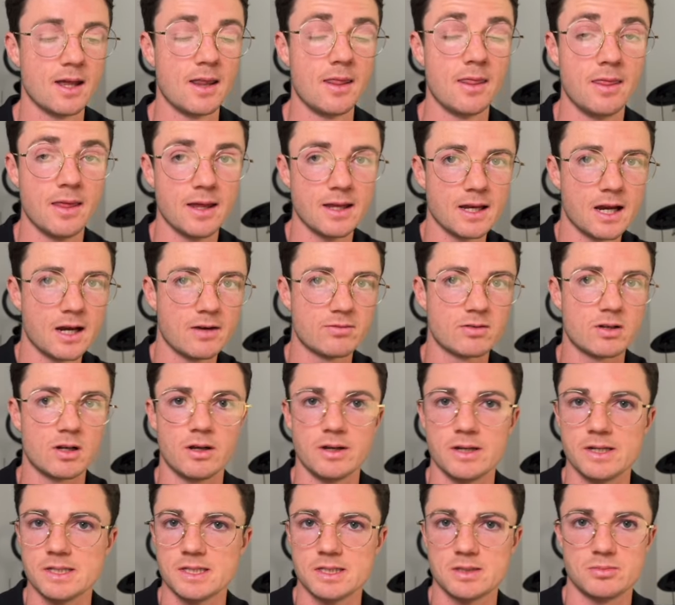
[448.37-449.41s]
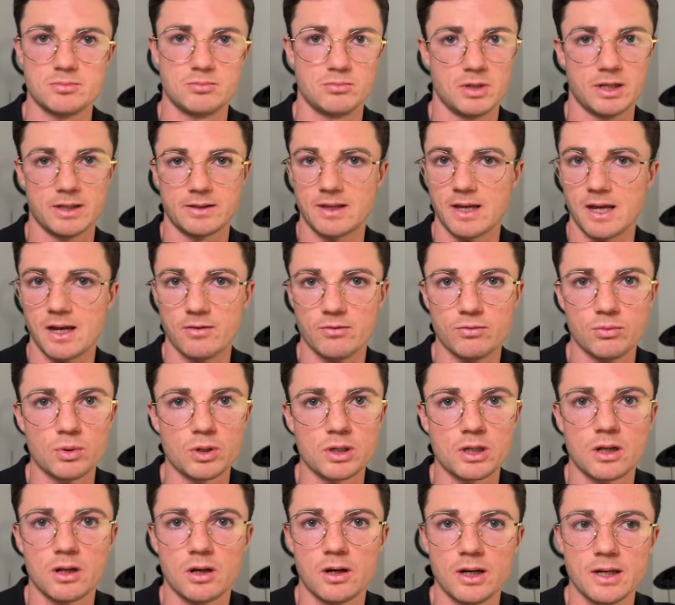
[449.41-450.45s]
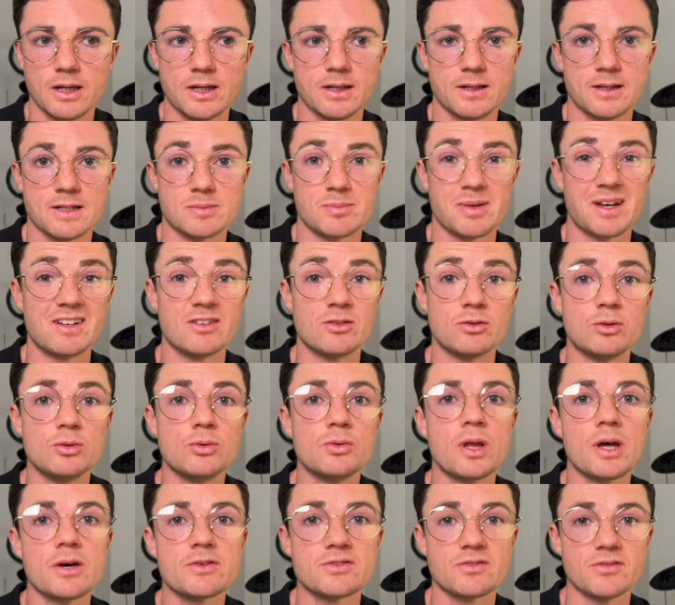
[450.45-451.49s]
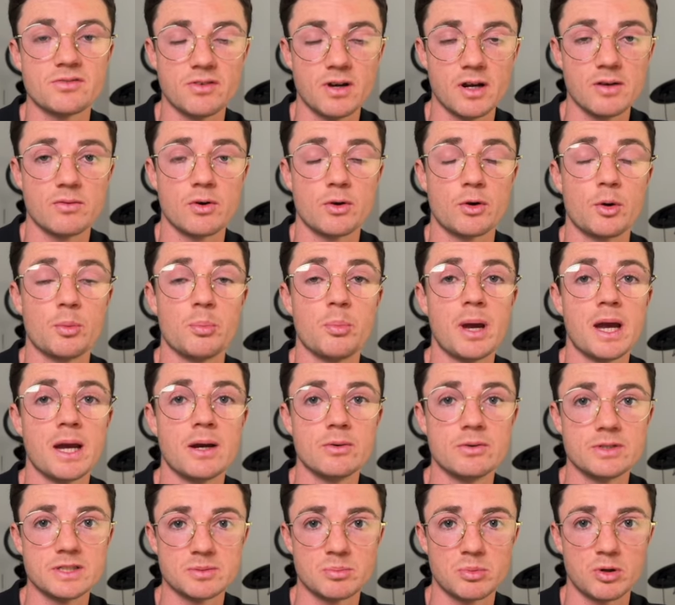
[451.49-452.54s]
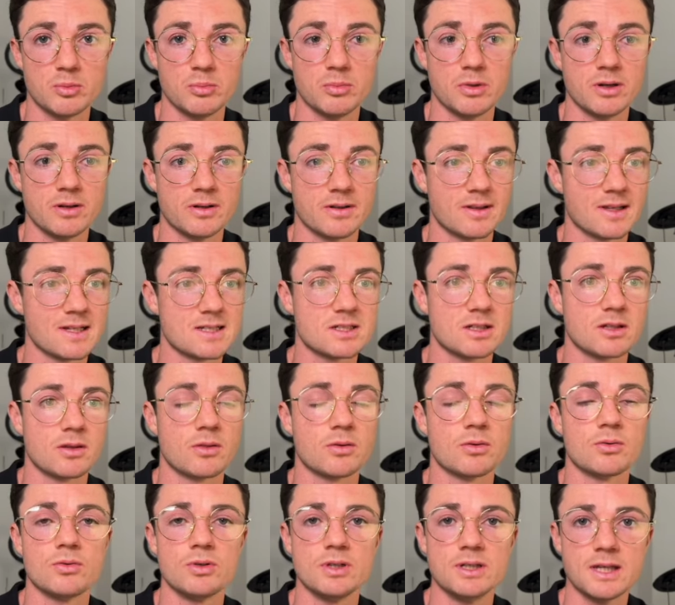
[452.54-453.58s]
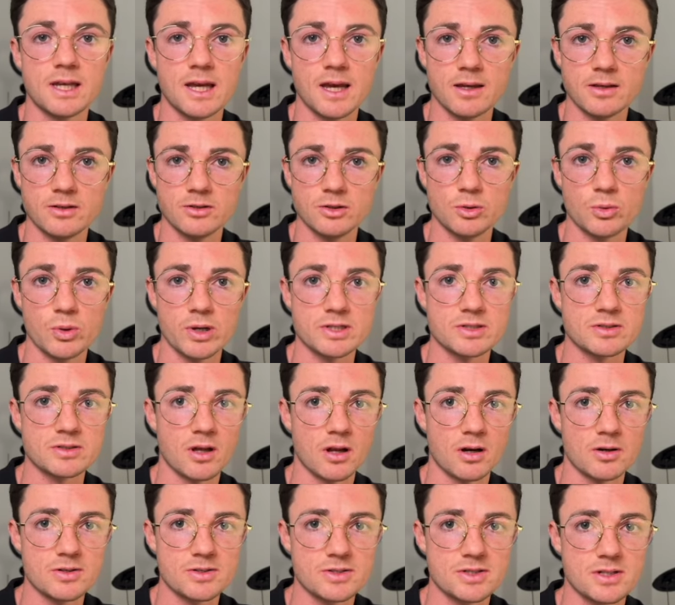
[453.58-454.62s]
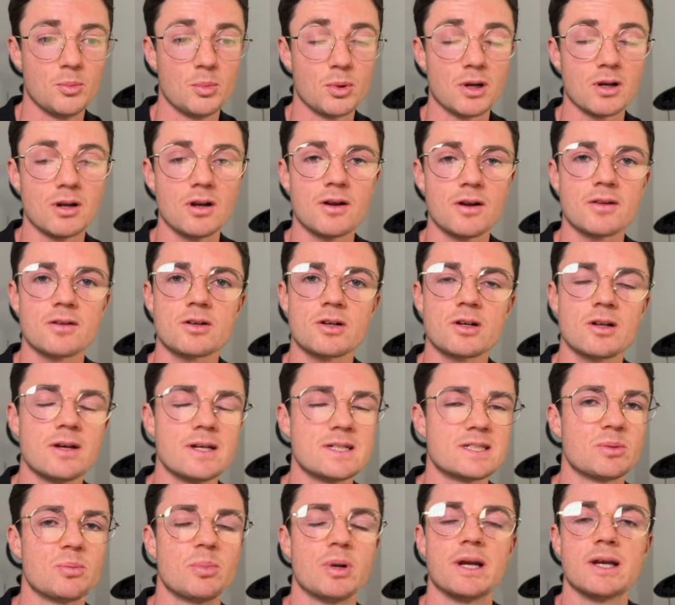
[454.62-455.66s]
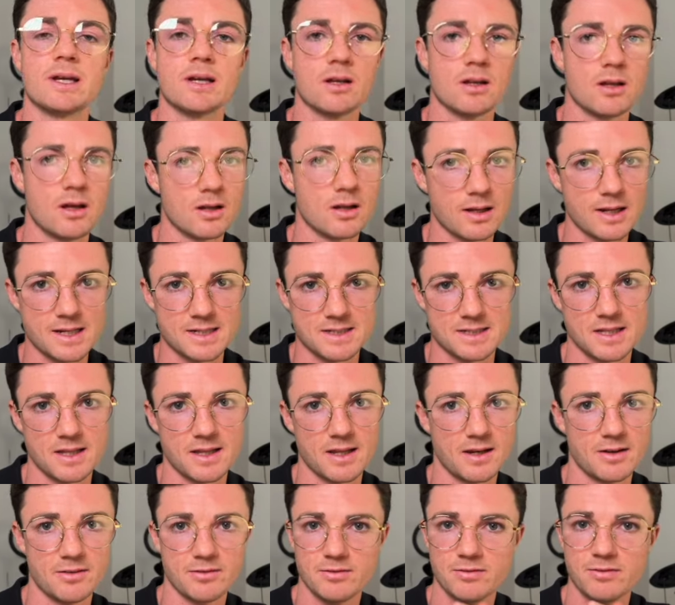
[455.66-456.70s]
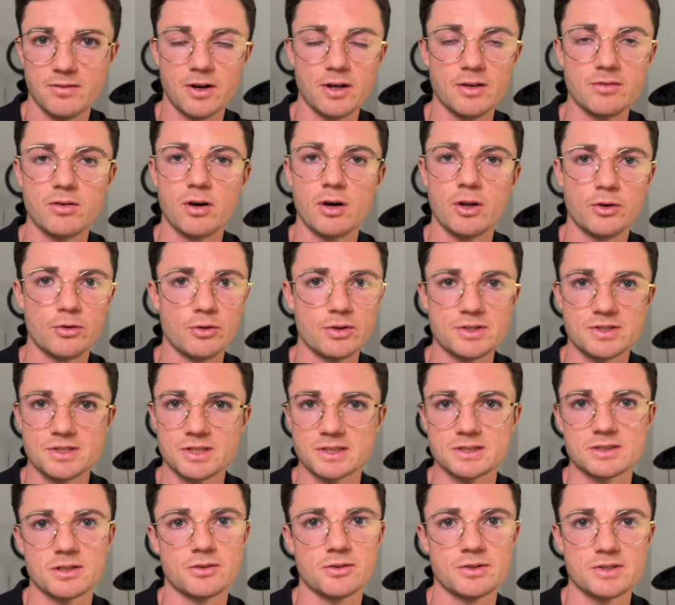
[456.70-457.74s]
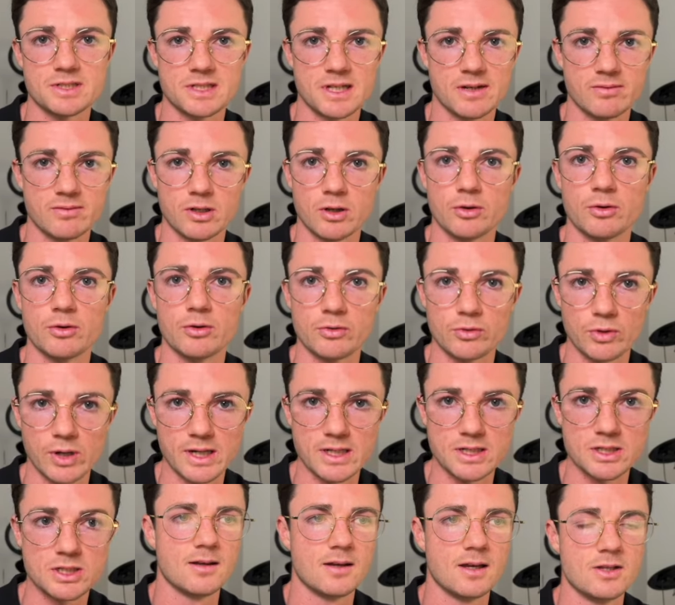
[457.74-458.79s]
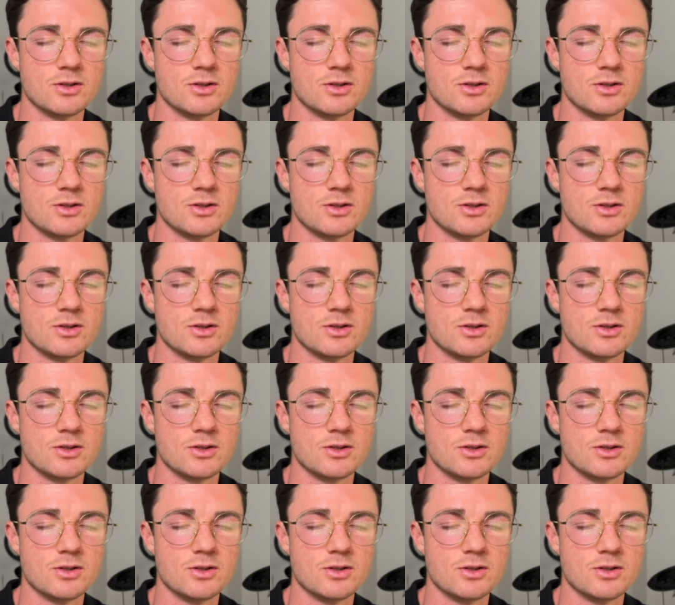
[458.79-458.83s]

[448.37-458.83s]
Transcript: And they have clients, like they have one client that's paying £2,500 per month. That's like 3K US dollars. But a lot of their clients are paying a lot less than that, 500, 600, 700 range.